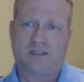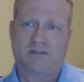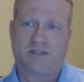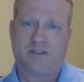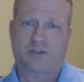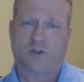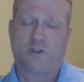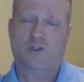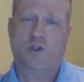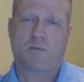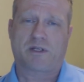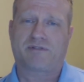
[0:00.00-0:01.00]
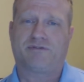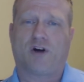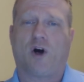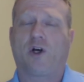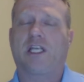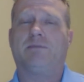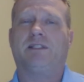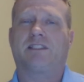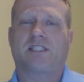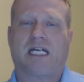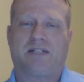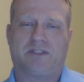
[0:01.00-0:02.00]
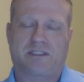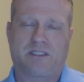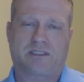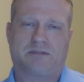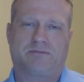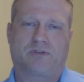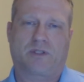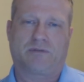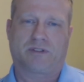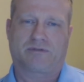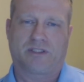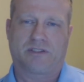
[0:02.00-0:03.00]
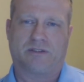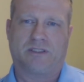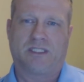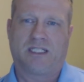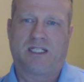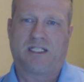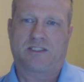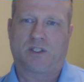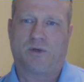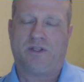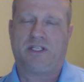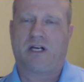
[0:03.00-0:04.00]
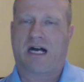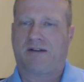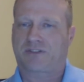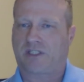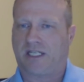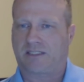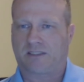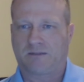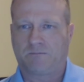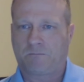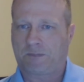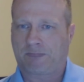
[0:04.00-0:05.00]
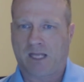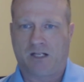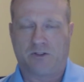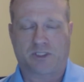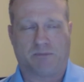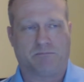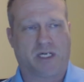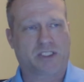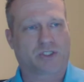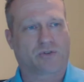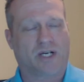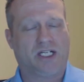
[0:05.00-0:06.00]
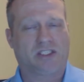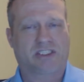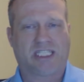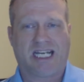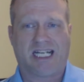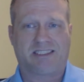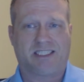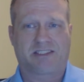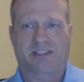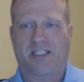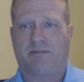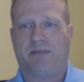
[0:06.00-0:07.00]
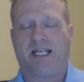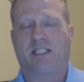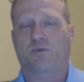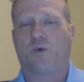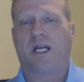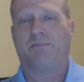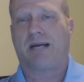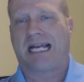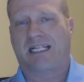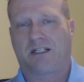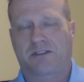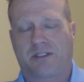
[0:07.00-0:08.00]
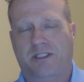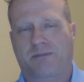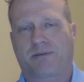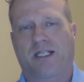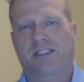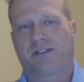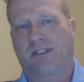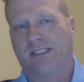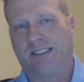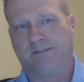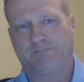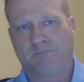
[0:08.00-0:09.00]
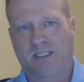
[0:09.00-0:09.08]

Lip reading: Right? There's only so much volume inside of a system for the refrigerant. So in the off cycle, there's a much greater chance it's going to make its way back out to the compressor again.